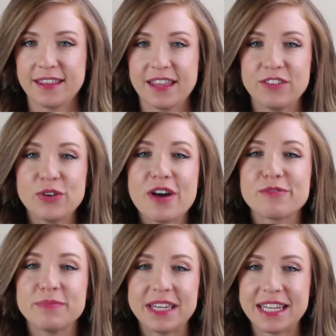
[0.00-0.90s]
If you have
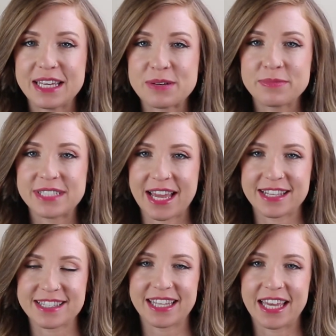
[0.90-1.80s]
medium
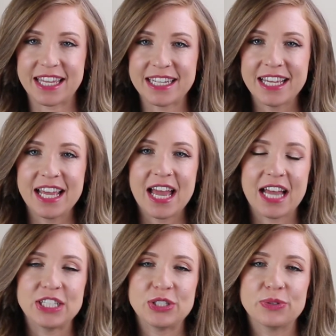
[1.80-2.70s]
tan skin
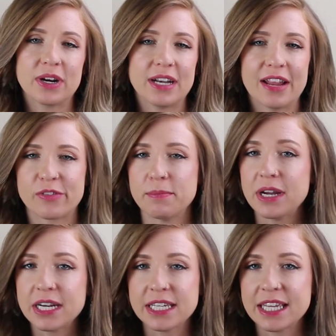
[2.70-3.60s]
and you are Native
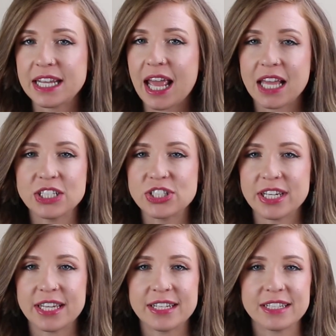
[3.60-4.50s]
American,
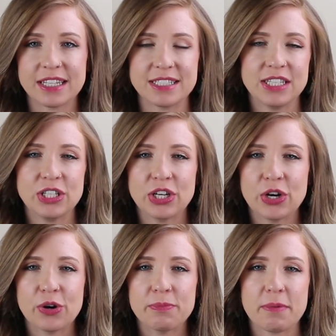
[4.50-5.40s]
Asian,
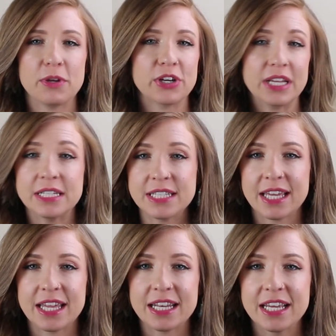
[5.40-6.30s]
Latino, maybe you're
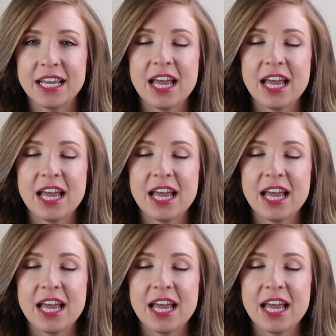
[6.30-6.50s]
Indian,